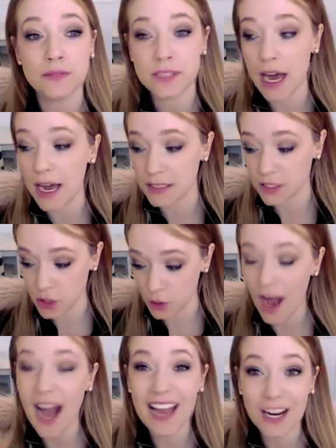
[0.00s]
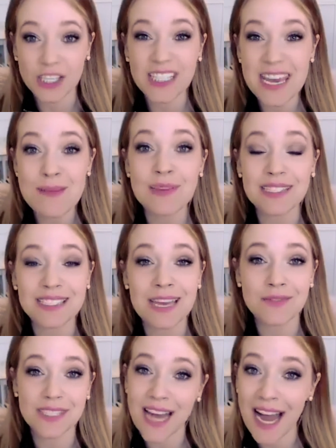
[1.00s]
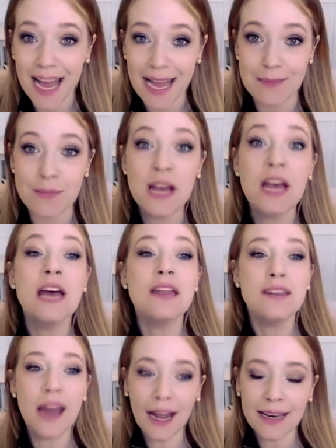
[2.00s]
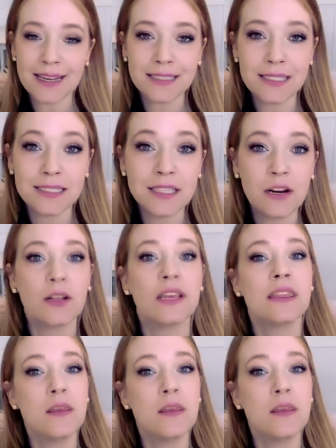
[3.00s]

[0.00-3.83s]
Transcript: uh, to hire a team that saves time, not necessarily the